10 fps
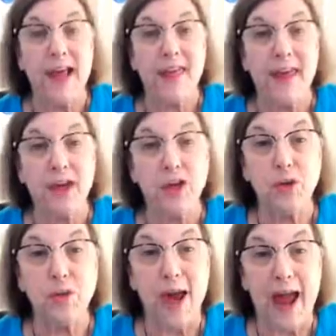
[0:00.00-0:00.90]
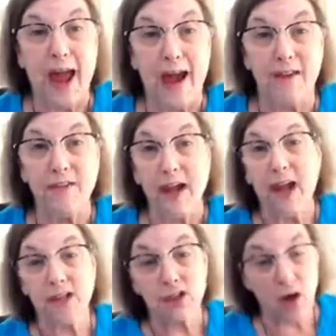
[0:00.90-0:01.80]
that you have
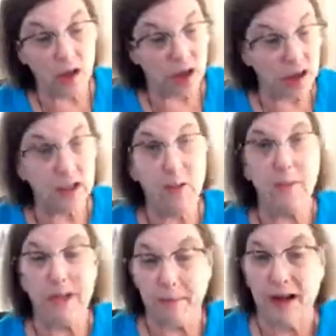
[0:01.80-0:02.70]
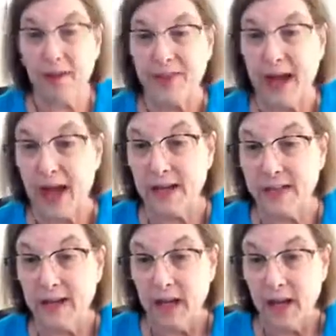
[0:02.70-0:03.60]
and talk a little bit about that
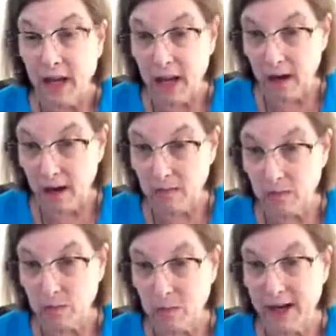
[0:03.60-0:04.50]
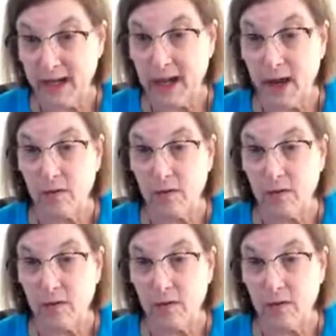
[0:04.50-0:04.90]
right now.